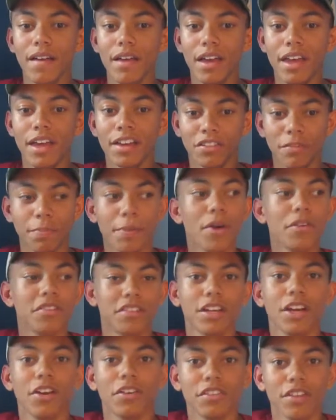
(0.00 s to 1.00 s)

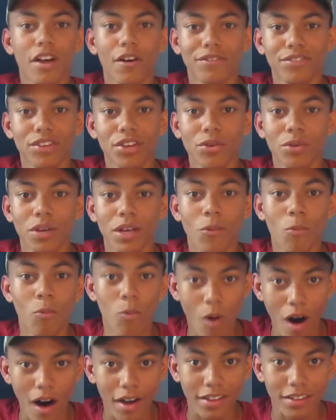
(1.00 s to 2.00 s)
exposing yourself to it
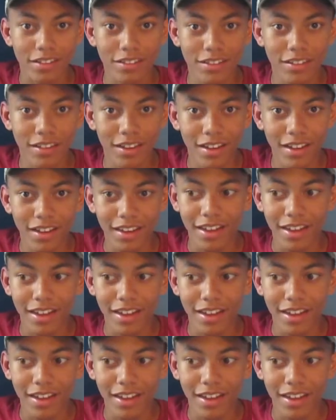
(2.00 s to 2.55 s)
once,